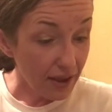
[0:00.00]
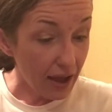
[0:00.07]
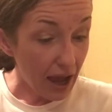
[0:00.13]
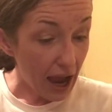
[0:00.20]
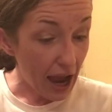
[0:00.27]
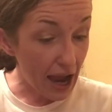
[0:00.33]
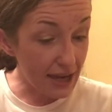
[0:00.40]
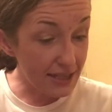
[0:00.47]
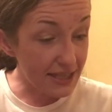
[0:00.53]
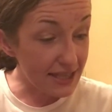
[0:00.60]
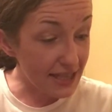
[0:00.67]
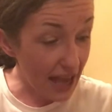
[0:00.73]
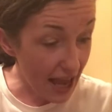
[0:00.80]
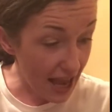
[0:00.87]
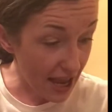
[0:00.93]
I
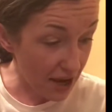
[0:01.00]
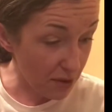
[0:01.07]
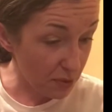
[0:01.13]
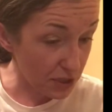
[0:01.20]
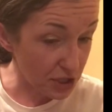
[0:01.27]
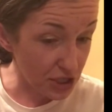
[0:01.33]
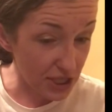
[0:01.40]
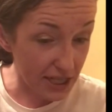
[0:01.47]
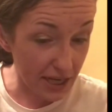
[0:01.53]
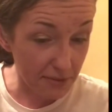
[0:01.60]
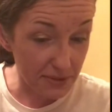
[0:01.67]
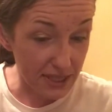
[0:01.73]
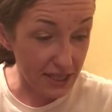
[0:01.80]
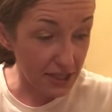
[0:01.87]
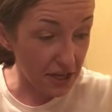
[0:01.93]
say when she
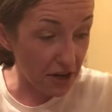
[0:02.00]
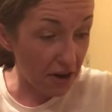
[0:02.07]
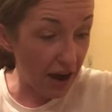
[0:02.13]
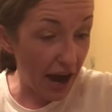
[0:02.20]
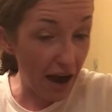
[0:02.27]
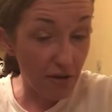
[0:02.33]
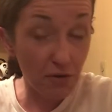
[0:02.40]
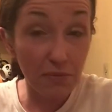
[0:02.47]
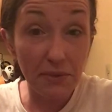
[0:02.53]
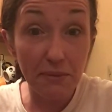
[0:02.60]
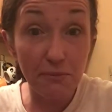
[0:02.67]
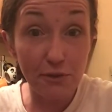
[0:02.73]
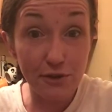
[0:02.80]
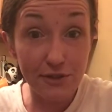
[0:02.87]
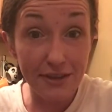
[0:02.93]
comes in there, I
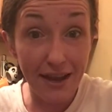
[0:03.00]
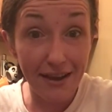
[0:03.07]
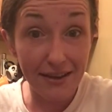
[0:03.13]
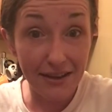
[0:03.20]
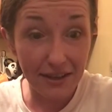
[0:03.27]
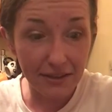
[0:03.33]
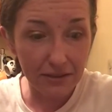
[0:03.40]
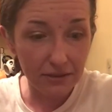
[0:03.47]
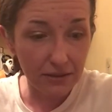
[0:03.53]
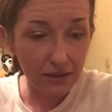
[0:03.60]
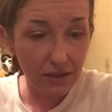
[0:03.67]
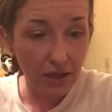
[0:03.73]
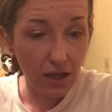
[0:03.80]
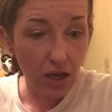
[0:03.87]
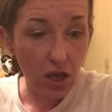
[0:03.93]
remember saying,
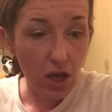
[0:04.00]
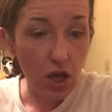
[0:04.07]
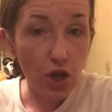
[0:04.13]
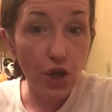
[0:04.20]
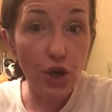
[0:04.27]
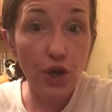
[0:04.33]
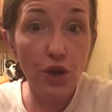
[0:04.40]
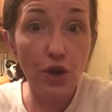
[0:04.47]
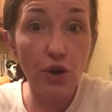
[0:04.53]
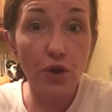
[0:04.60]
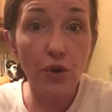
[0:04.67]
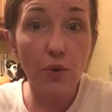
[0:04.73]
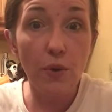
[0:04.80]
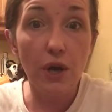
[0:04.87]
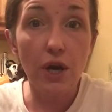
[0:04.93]

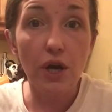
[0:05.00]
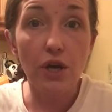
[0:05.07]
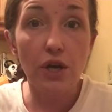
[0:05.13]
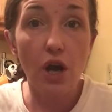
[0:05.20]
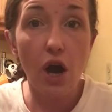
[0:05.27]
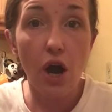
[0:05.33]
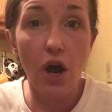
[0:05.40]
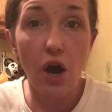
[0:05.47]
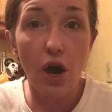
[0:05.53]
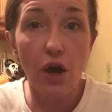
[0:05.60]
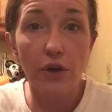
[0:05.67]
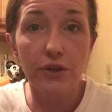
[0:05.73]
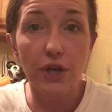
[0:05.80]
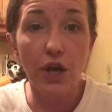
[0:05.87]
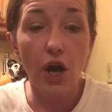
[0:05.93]
who
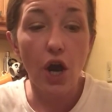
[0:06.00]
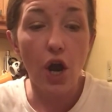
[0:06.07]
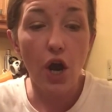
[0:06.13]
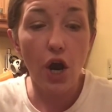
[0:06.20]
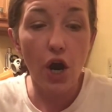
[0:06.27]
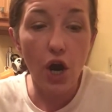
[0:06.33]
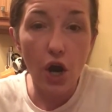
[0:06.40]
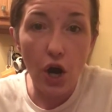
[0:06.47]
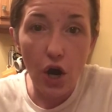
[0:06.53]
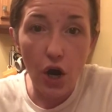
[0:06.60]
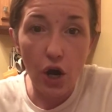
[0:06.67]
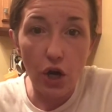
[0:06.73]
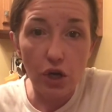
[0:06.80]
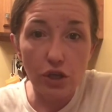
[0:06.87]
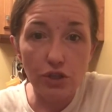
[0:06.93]
called
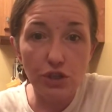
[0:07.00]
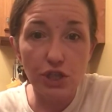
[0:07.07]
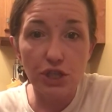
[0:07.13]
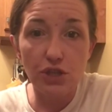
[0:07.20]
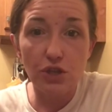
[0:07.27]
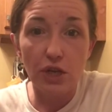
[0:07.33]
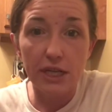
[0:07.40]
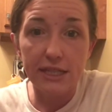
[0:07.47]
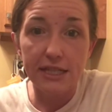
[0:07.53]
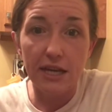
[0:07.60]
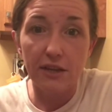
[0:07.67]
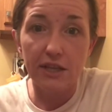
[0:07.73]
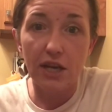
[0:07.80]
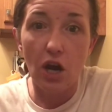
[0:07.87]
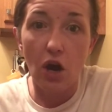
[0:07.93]
her? She's going to tell
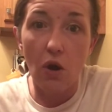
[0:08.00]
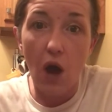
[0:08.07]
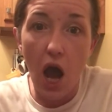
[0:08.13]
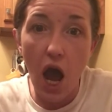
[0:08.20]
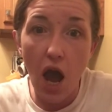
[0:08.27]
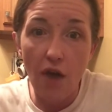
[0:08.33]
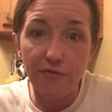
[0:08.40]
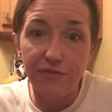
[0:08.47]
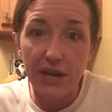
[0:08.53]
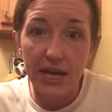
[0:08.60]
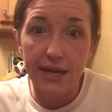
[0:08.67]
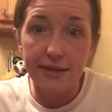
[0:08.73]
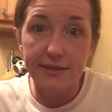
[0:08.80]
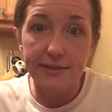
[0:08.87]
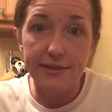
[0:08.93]
the whole
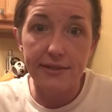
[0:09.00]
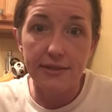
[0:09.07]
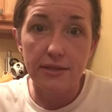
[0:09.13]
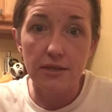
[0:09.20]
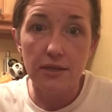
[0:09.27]
office.